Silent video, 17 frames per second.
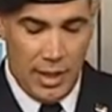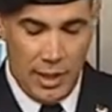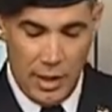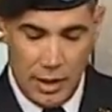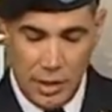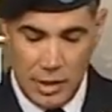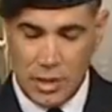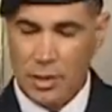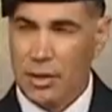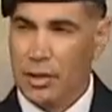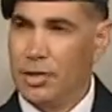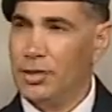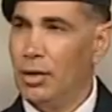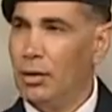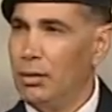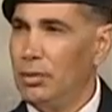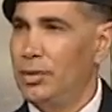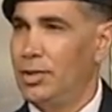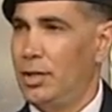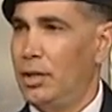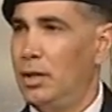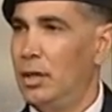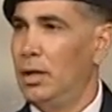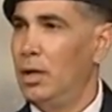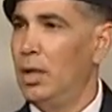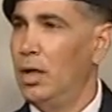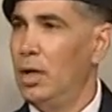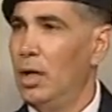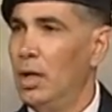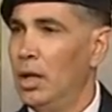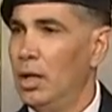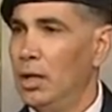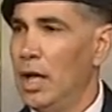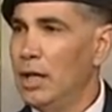It is the soldier,
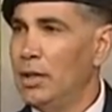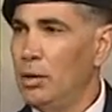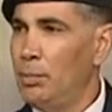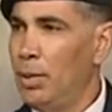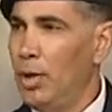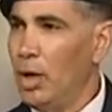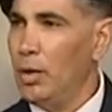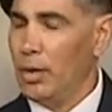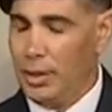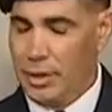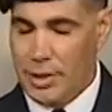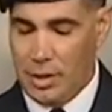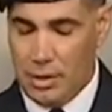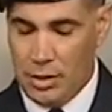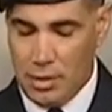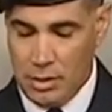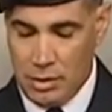not the poet,